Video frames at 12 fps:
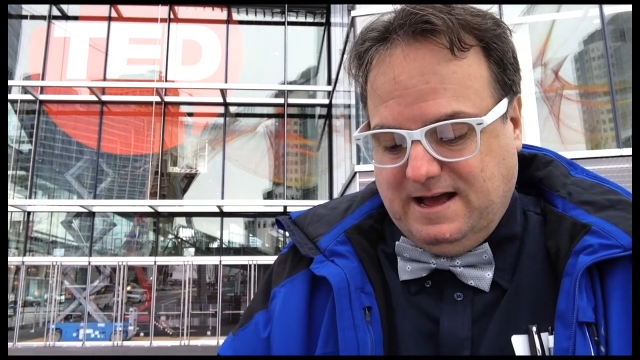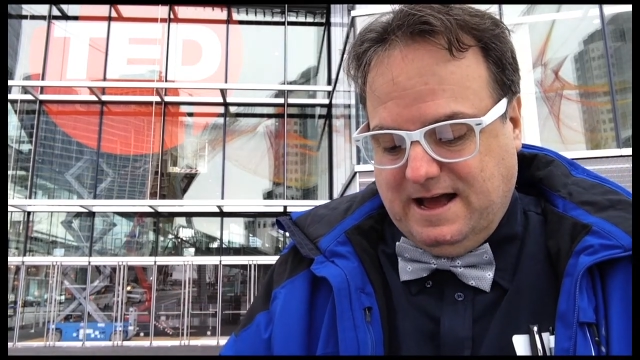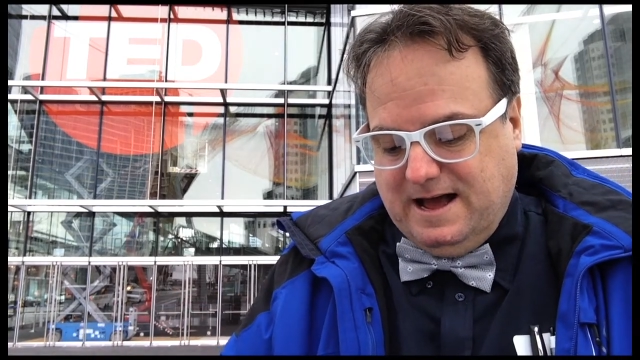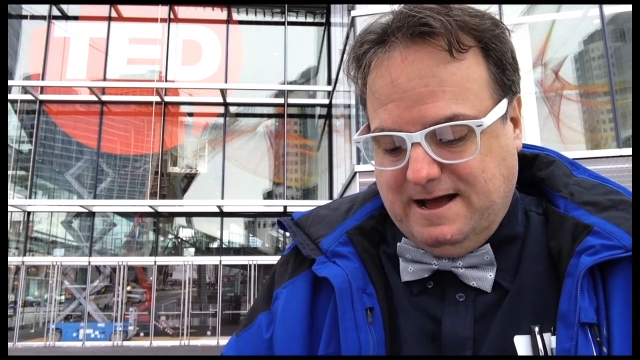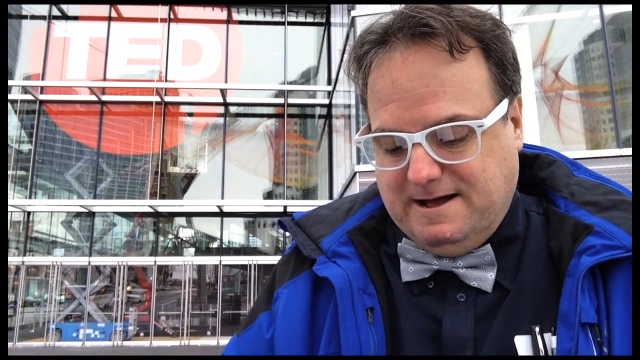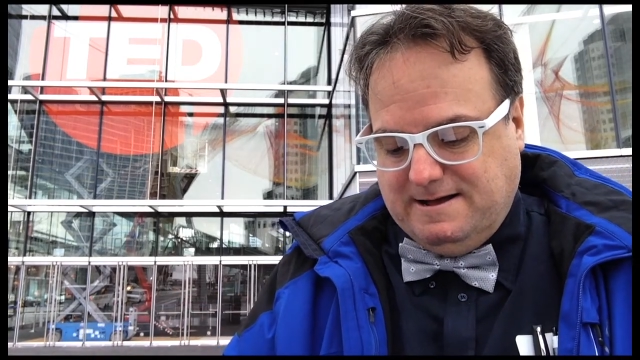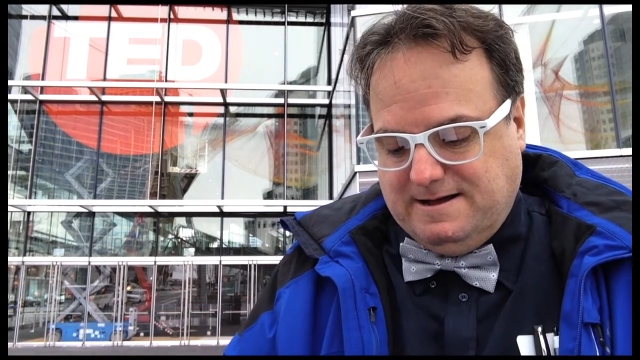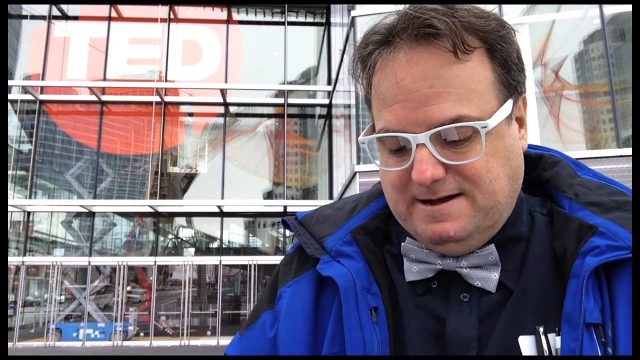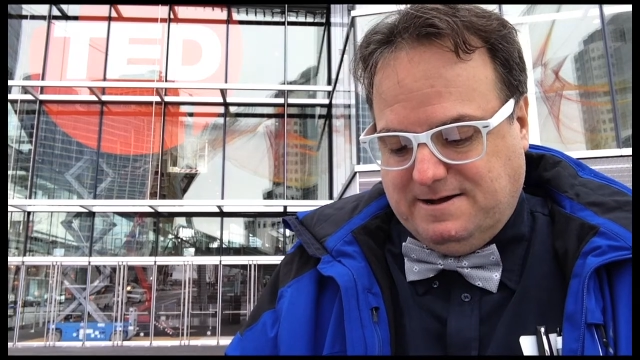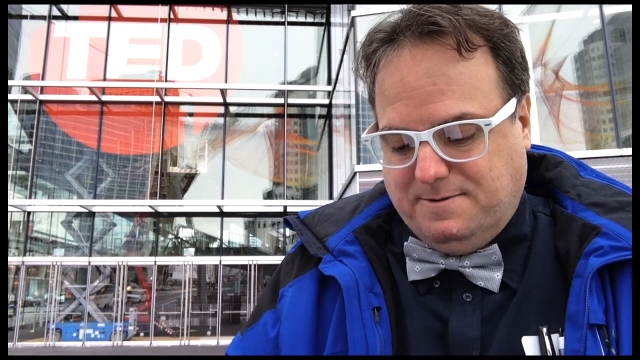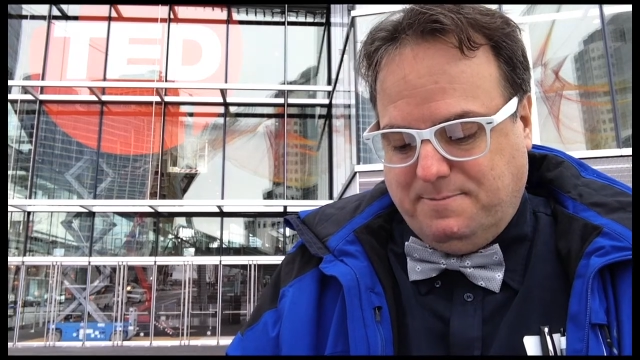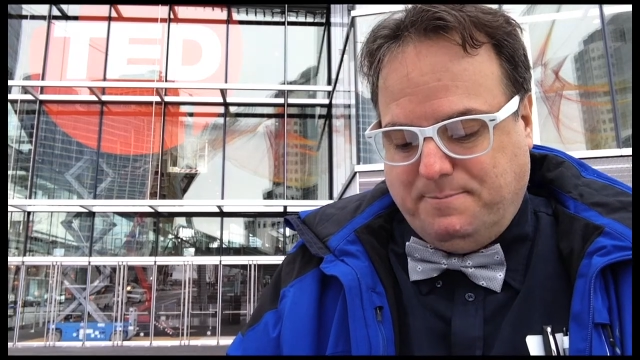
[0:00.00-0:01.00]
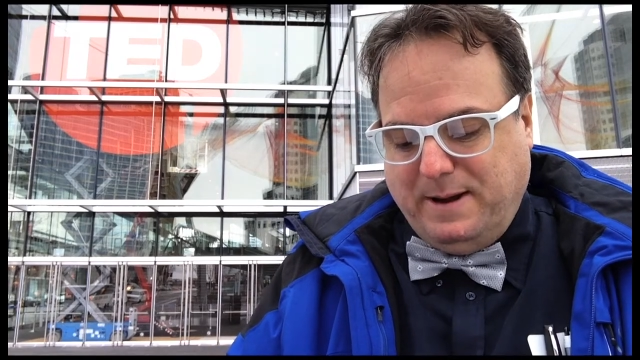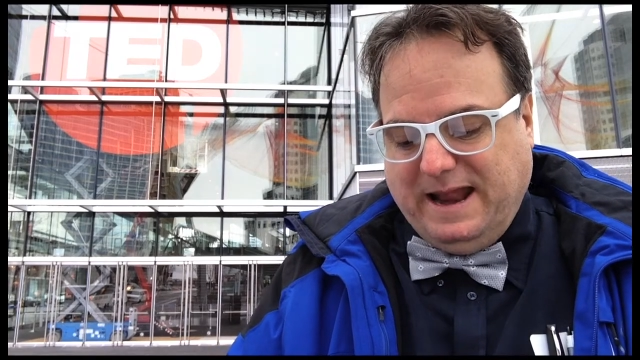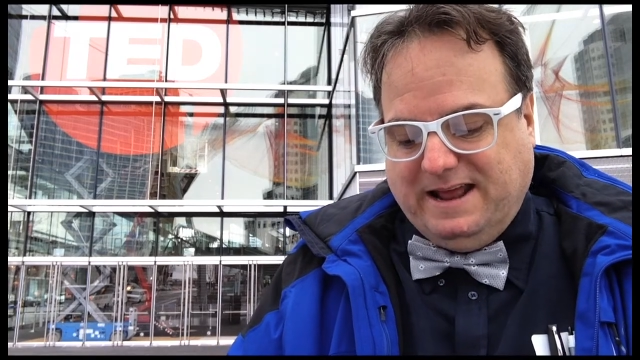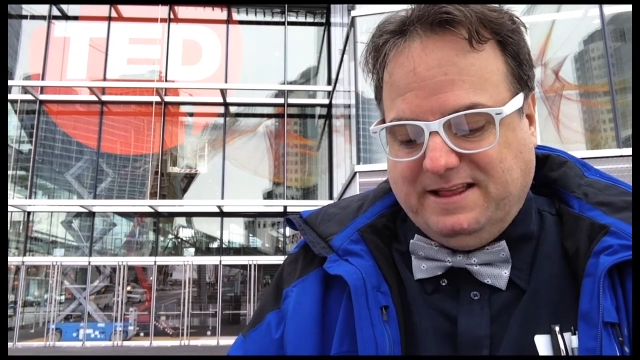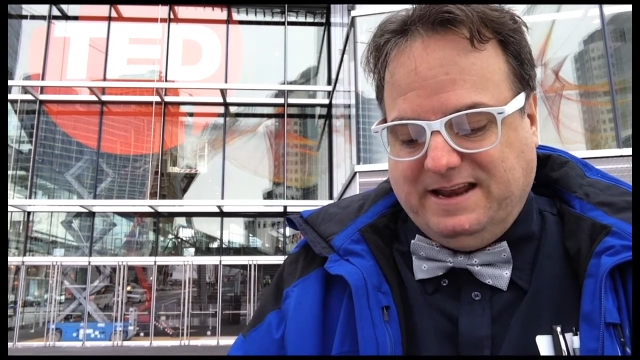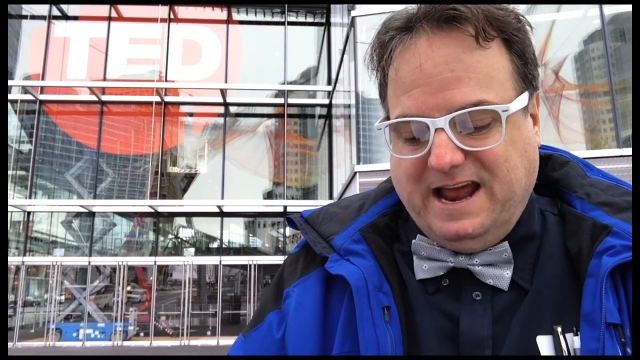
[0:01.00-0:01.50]

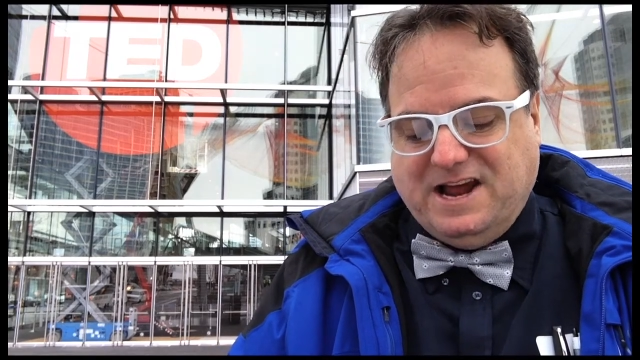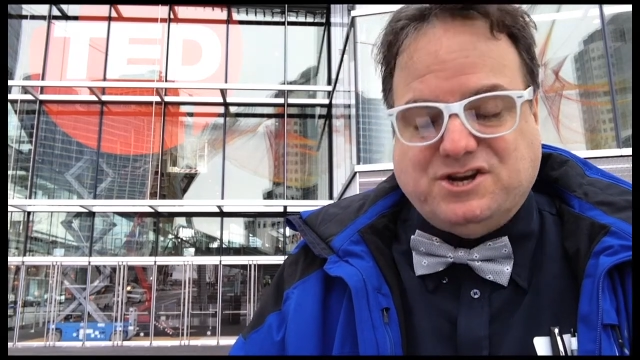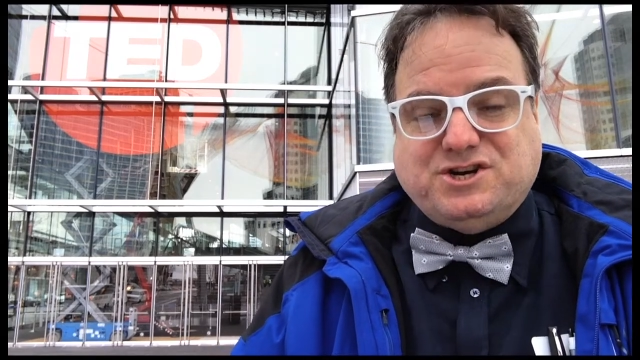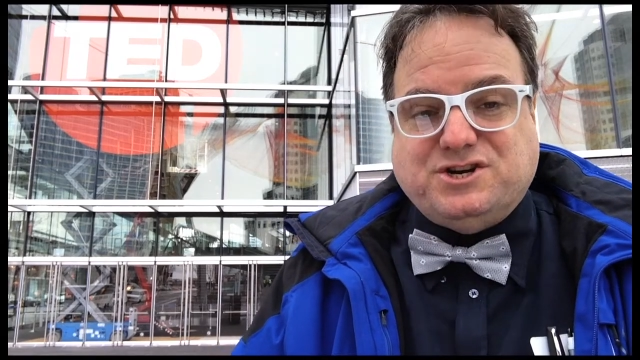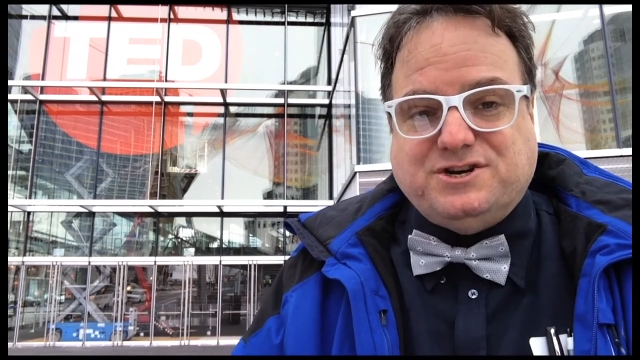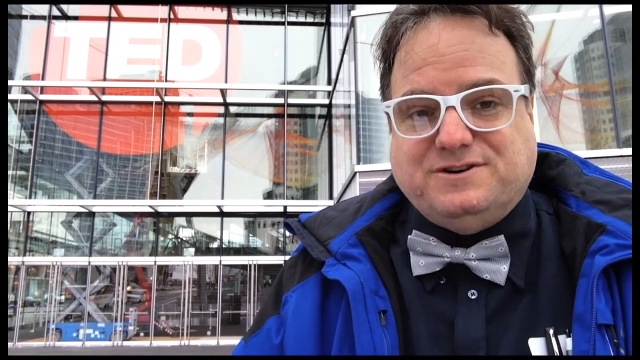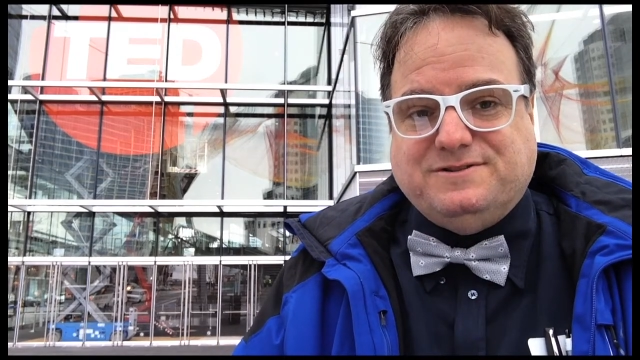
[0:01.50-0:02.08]
Bangladesh.